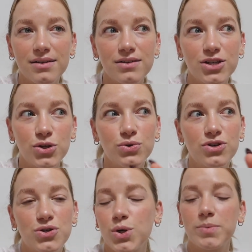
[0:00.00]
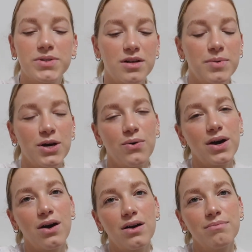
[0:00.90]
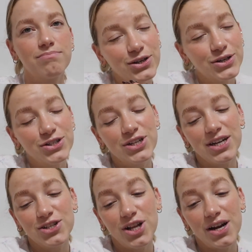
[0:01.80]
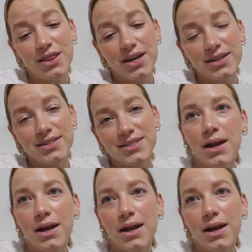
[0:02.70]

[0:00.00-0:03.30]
huge storms that have been going on, could change a lot of things.